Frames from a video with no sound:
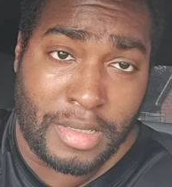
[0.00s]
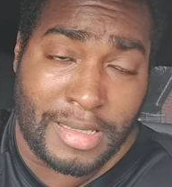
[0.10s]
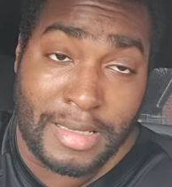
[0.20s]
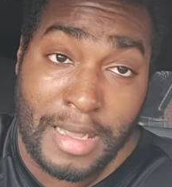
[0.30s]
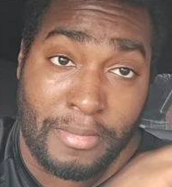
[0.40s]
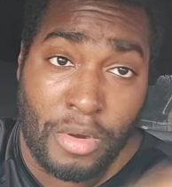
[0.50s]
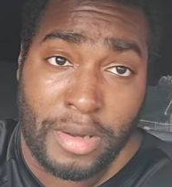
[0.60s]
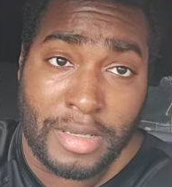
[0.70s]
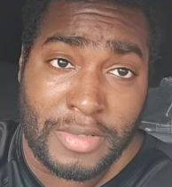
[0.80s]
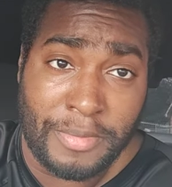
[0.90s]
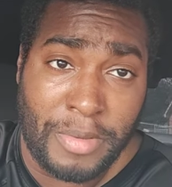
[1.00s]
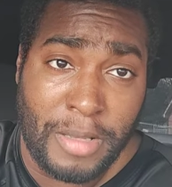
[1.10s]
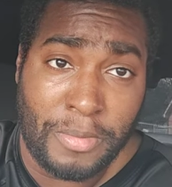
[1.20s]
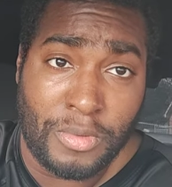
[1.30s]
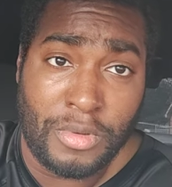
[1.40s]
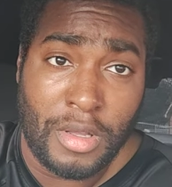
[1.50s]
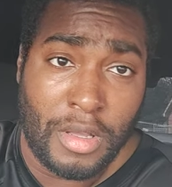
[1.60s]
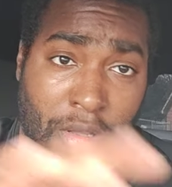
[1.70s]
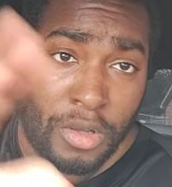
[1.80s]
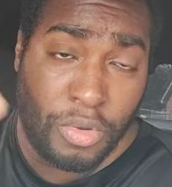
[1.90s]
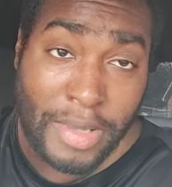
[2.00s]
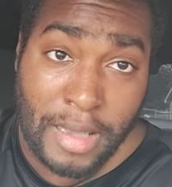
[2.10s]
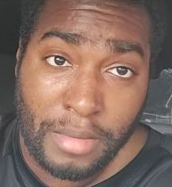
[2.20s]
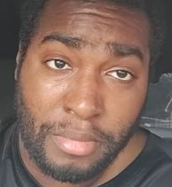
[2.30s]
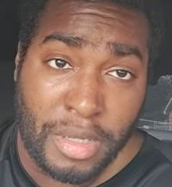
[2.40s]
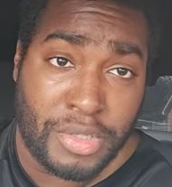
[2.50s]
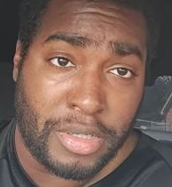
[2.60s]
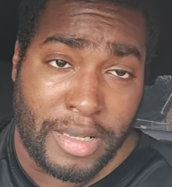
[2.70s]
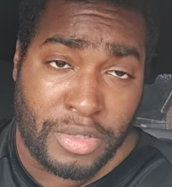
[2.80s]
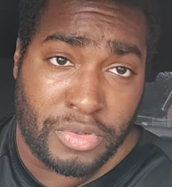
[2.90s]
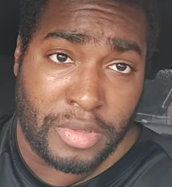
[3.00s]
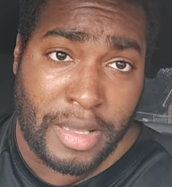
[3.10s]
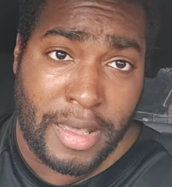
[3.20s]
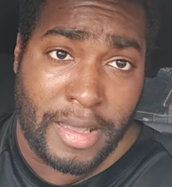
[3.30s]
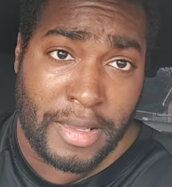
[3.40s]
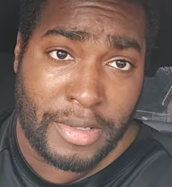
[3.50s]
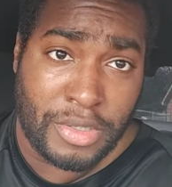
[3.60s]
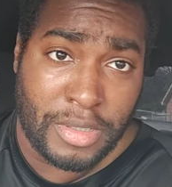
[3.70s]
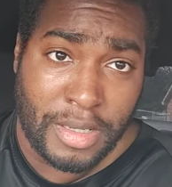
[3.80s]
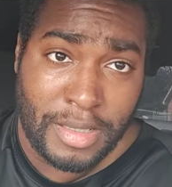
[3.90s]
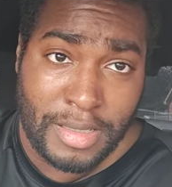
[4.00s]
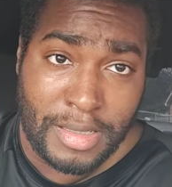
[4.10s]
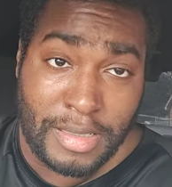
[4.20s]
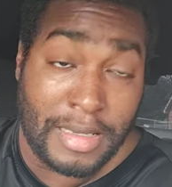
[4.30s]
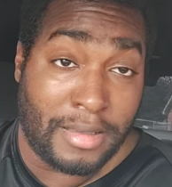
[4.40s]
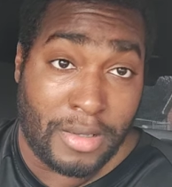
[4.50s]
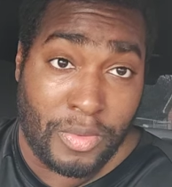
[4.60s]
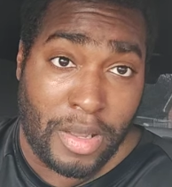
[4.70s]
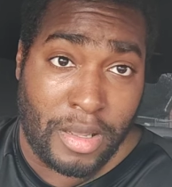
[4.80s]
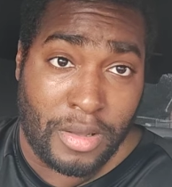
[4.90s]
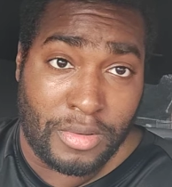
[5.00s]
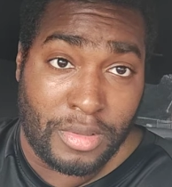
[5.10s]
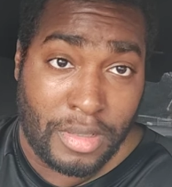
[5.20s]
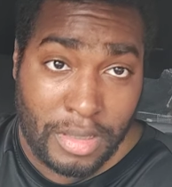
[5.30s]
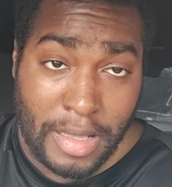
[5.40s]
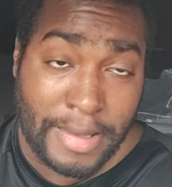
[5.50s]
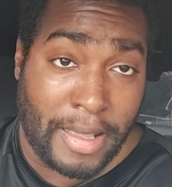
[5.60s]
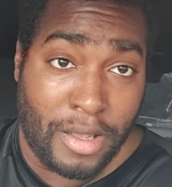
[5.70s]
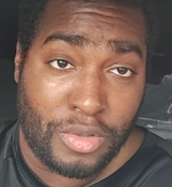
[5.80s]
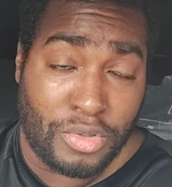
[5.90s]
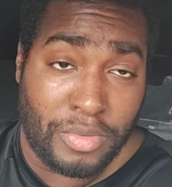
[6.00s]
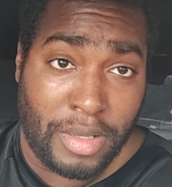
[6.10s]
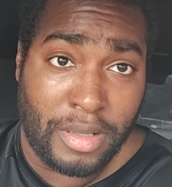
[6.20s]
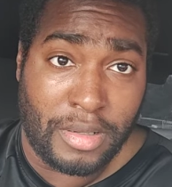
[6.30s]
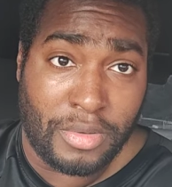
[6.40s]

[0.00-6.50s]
The stock market is for people who got a bunch of extra cash sitting around like Andrew here?